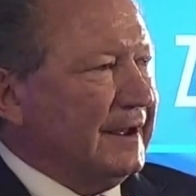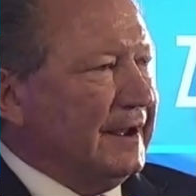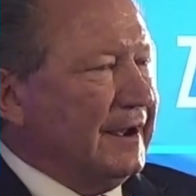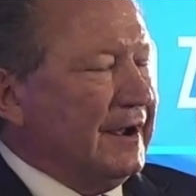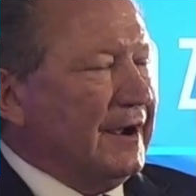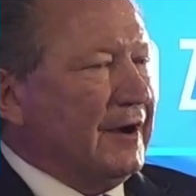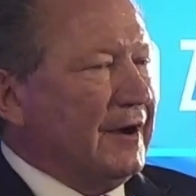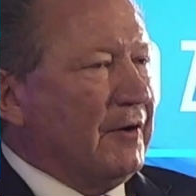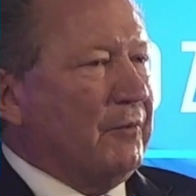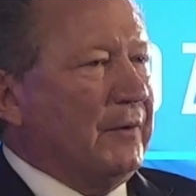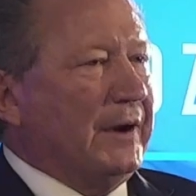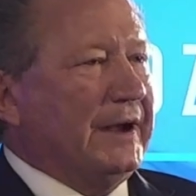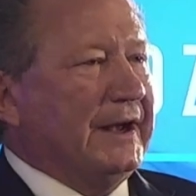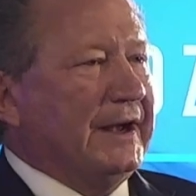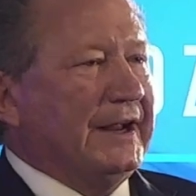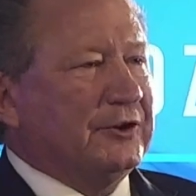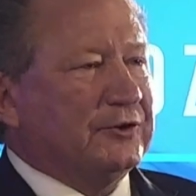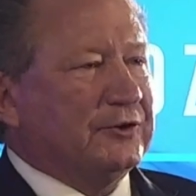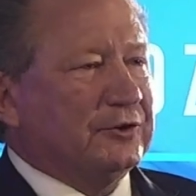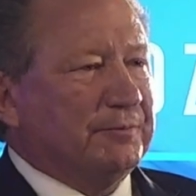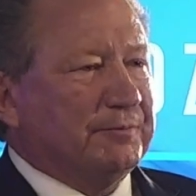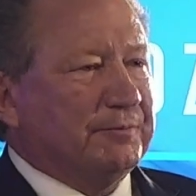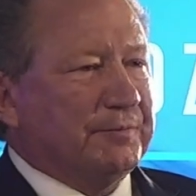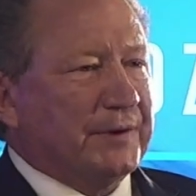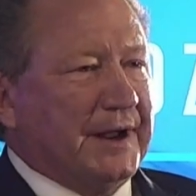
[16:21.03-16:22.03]
We need
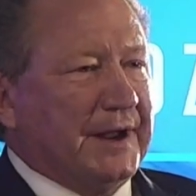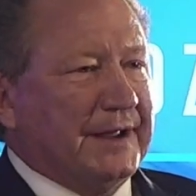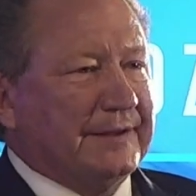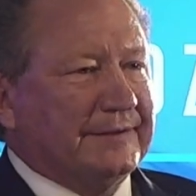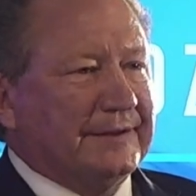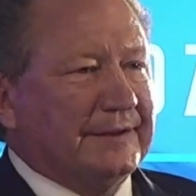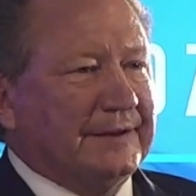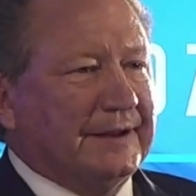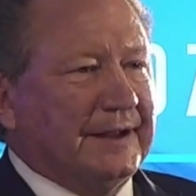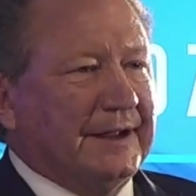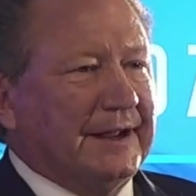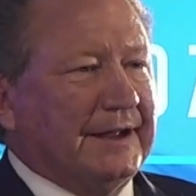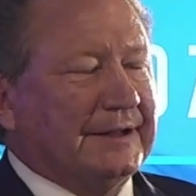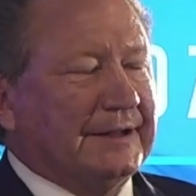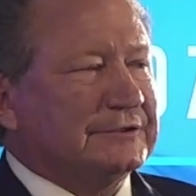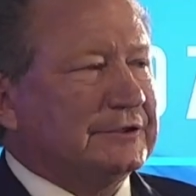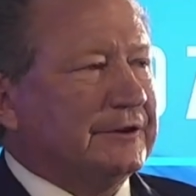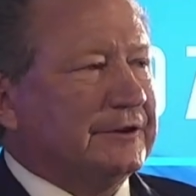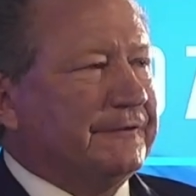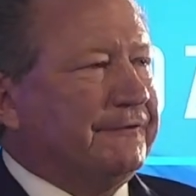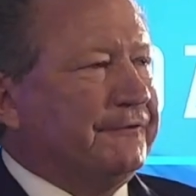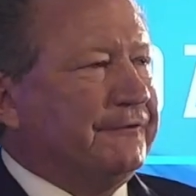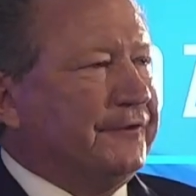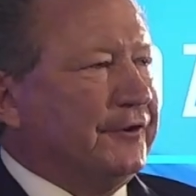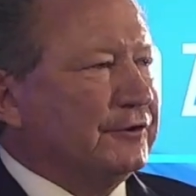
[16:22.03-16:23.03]
to embrace it. It's
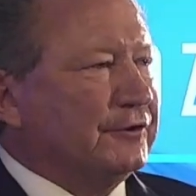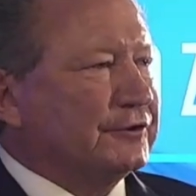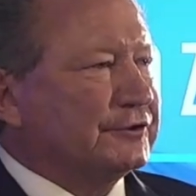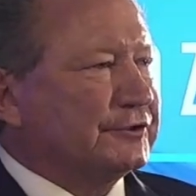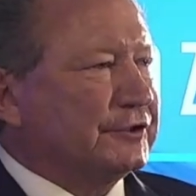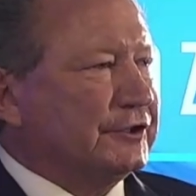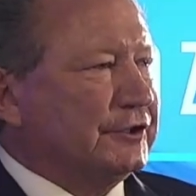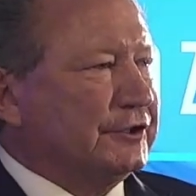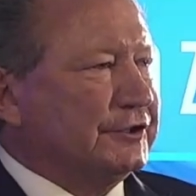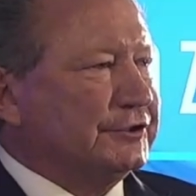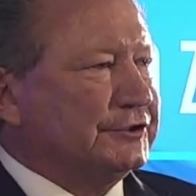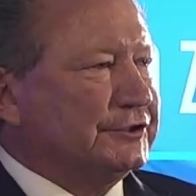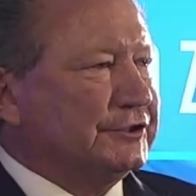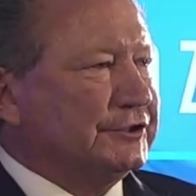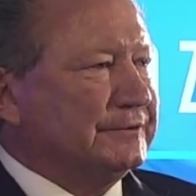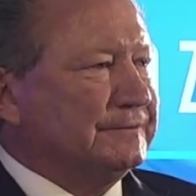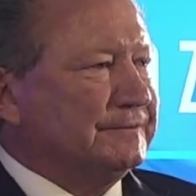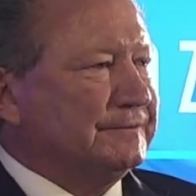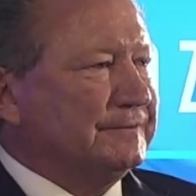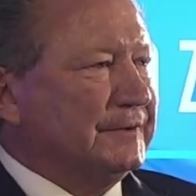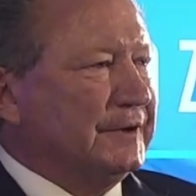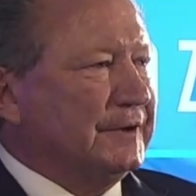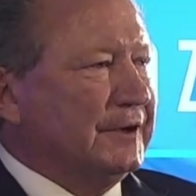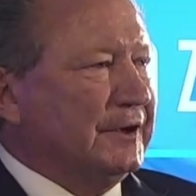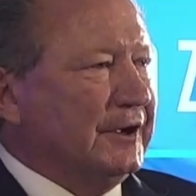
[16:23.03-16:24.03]
a full solution.
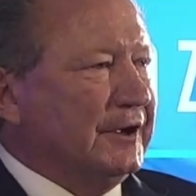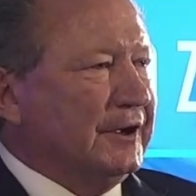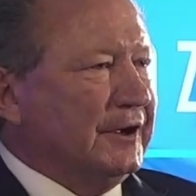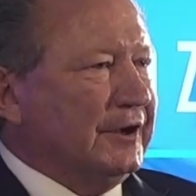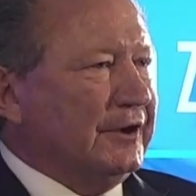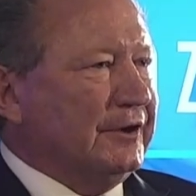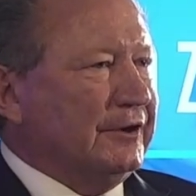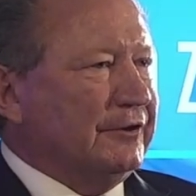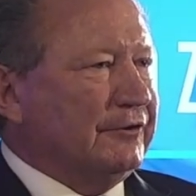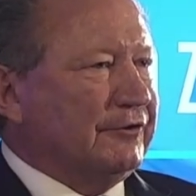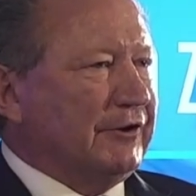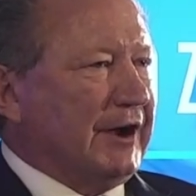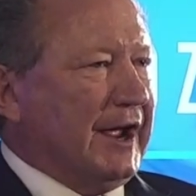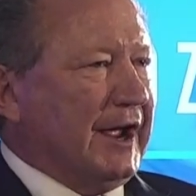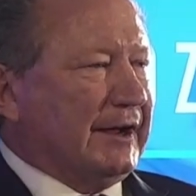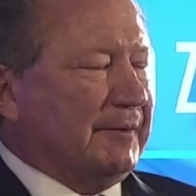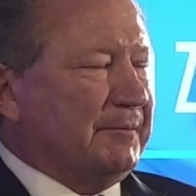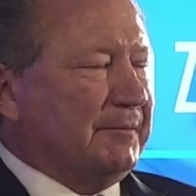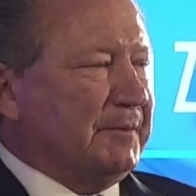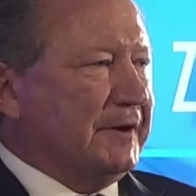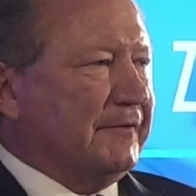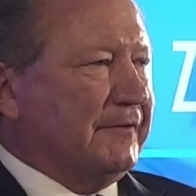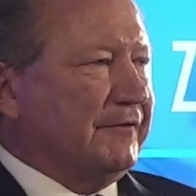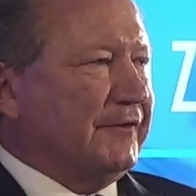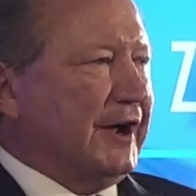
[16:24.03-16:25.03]
You drag a
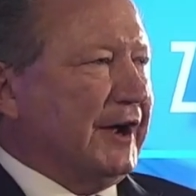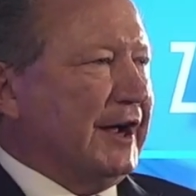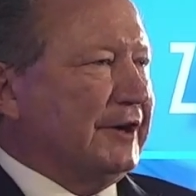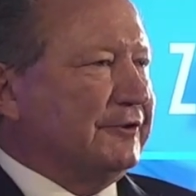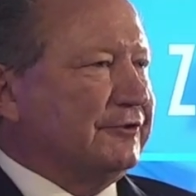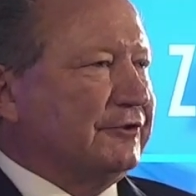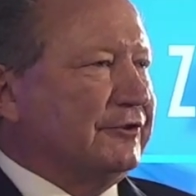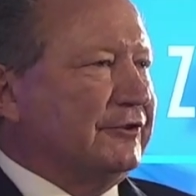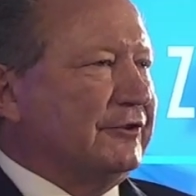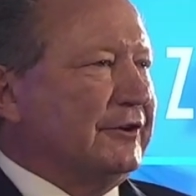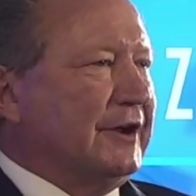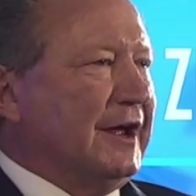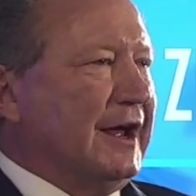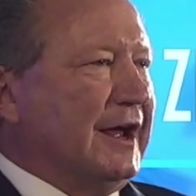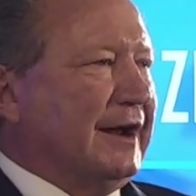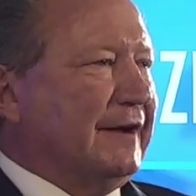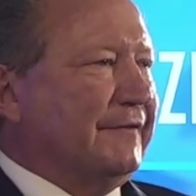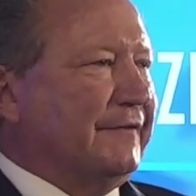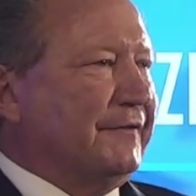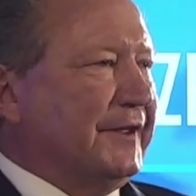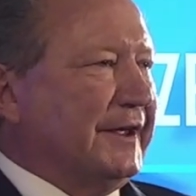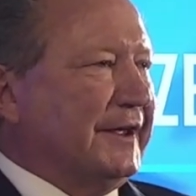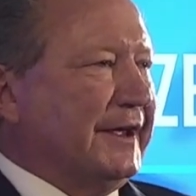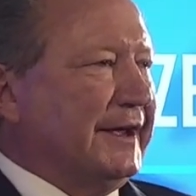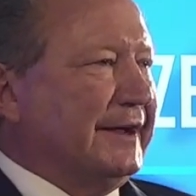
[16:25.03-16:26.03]
bit of nitrogen out
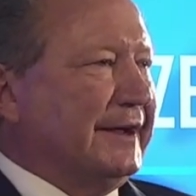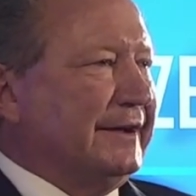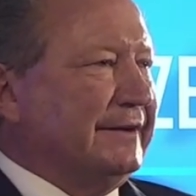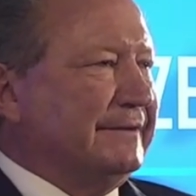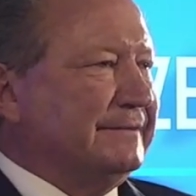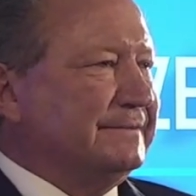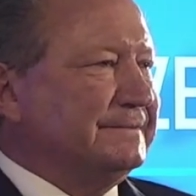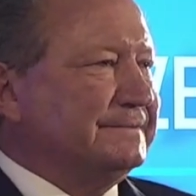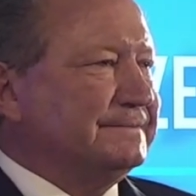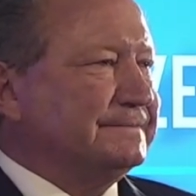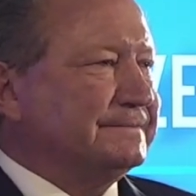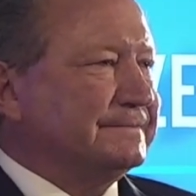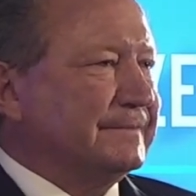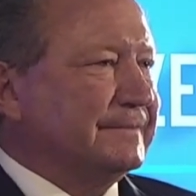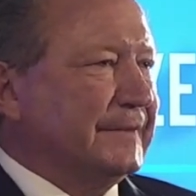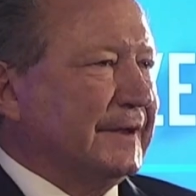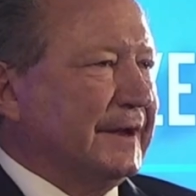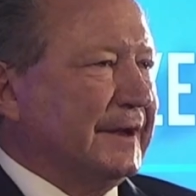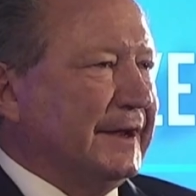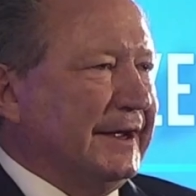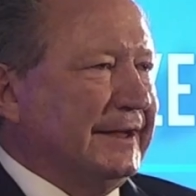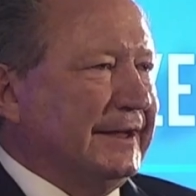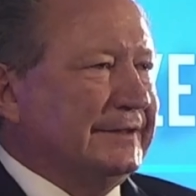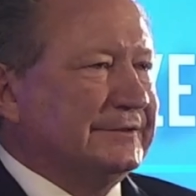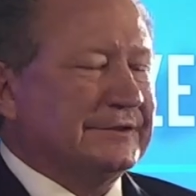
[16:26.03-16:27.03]
of the air,
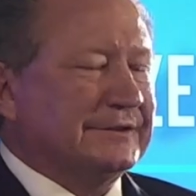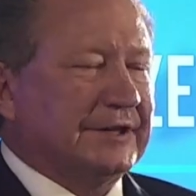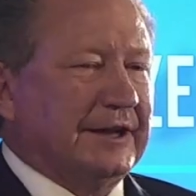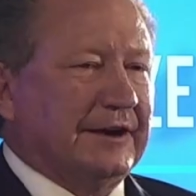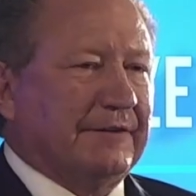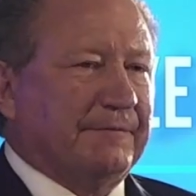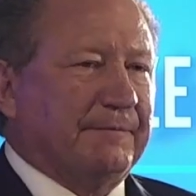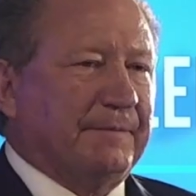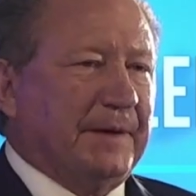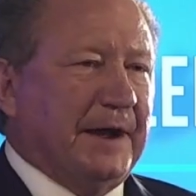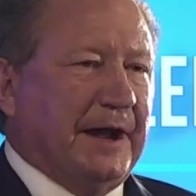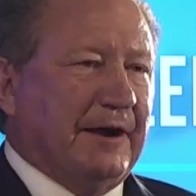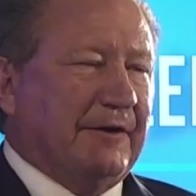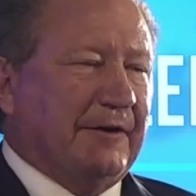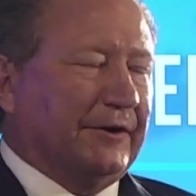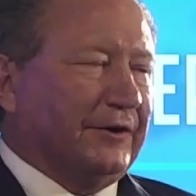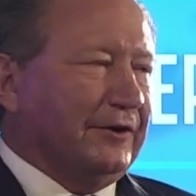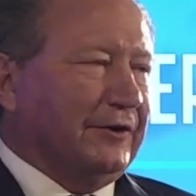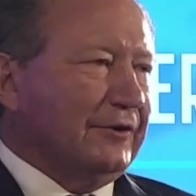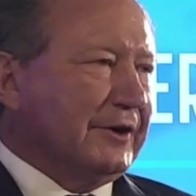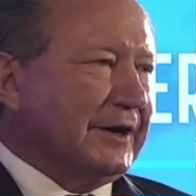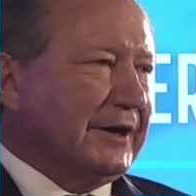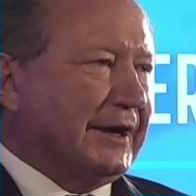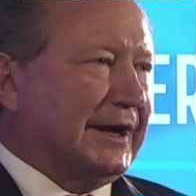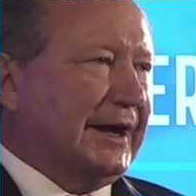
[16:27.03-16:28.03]
instead of powering
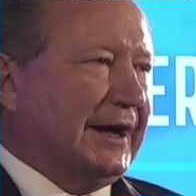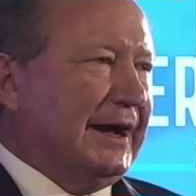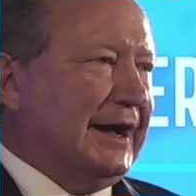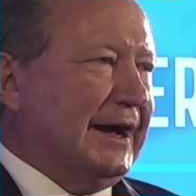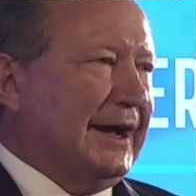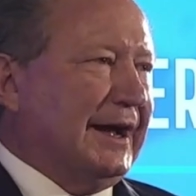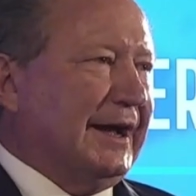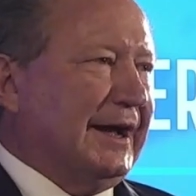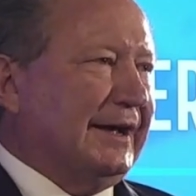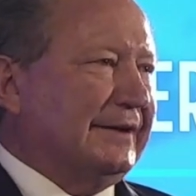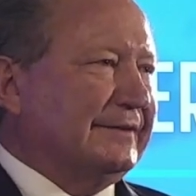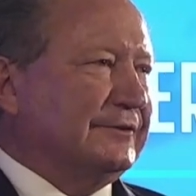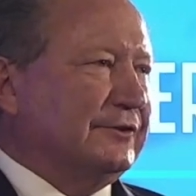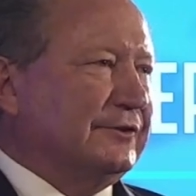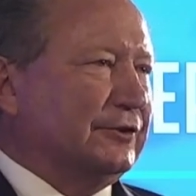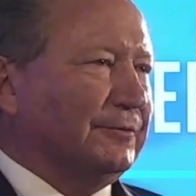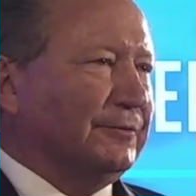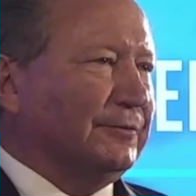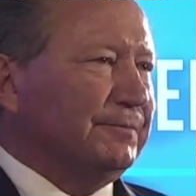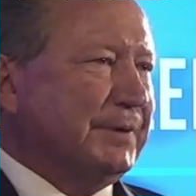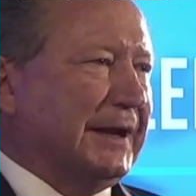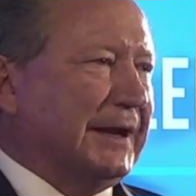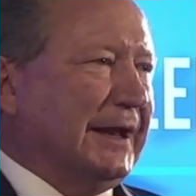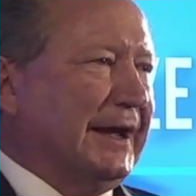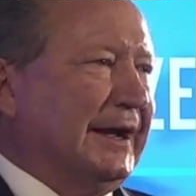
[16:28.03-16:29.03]
your cars, your
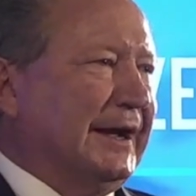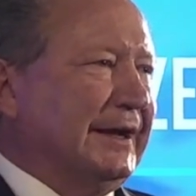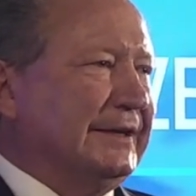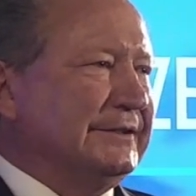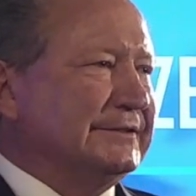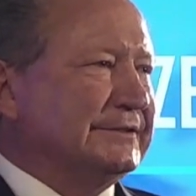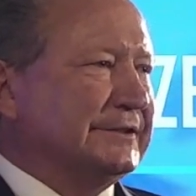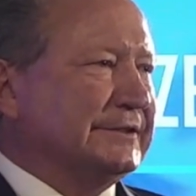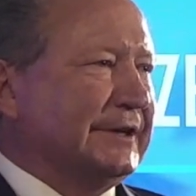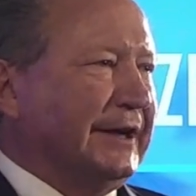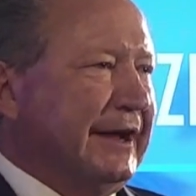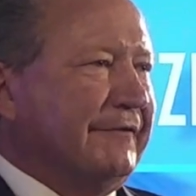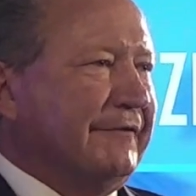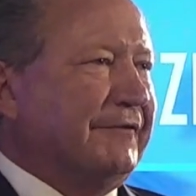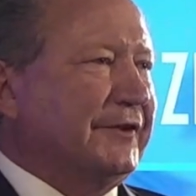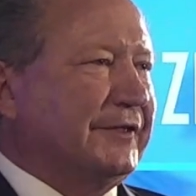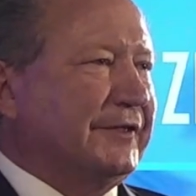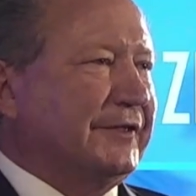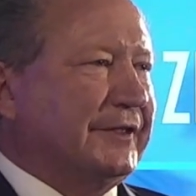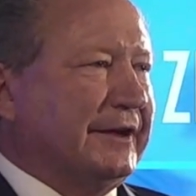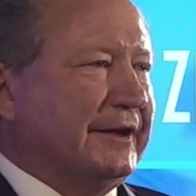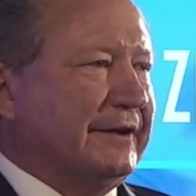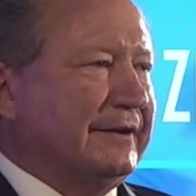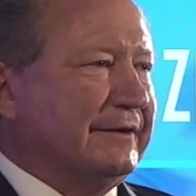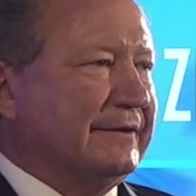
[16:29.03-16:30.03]
planes,
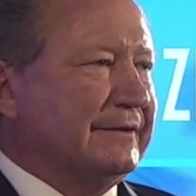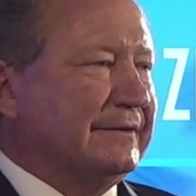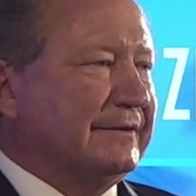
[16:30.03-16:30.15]
everything,